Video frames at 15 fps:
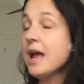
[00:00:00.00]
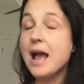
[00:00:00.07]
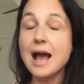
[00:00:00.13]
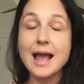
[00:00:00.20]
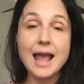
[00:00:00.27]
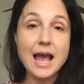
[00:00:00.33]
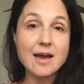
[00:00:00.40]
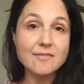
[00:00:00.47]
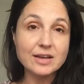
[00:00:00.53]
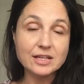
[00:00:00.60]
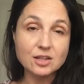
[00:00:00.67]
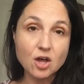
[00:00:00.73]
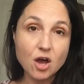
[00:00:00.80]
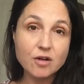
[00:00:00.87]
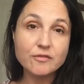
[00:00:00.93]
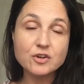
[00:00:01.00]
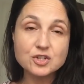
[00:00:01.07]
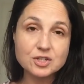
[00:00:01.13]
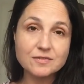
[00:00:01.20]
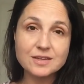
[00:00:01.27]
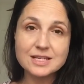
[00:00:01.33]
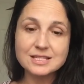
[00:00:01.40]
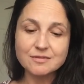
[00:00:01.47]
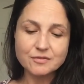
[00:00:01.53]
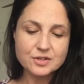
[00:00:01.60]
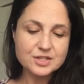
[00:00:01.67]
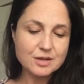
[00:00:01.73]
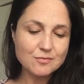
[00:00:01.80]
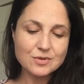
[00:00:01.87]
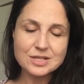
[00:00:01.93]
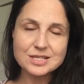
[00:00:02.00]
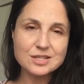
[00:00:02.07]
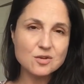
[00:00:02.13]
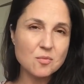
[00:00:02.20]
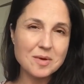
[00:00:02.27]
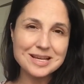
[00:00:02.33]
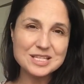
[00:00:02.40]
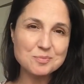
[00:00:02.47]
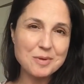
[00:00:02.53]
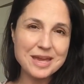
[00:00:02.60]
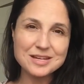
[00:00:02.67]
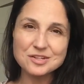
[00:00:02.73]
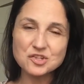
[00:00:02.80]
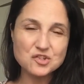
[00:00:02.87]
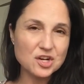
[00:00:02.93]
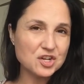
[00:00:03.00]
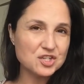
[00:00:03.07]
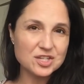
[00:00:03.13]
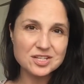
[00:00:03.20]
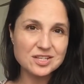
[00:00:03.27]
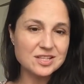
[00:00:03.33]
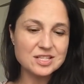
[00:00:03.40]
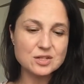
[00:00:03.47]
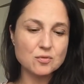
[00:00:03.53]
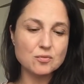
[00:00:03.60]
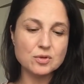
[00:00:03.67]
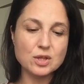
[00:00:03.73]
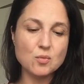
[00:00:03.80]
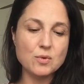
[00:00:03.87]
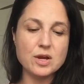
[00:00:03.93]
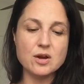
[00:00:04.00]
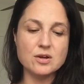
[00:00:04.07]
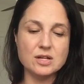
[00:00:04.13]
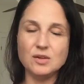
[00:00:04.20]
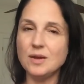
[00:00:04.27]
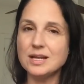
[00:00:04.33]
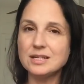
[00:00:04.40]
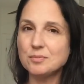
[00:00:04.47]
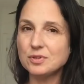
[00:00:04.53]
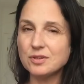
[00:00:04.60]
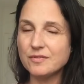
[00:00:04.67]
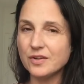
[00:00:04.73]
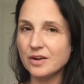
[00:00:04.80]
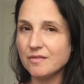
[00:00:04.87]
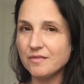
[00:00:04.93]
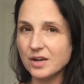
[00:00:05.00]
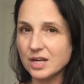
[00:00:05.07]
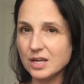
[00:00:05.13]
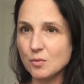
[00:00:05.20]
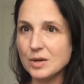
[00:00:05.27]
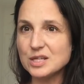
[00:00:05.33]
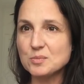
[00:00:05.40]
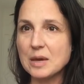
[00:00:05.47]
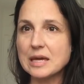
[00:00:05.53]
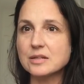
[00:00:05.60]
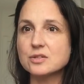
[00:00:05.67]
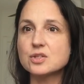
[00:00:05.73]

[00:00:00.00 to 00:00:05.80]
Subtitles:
I have a long version of this, and for some reason the waistband instructions on this are really weird, and you end up with a very funky waistband.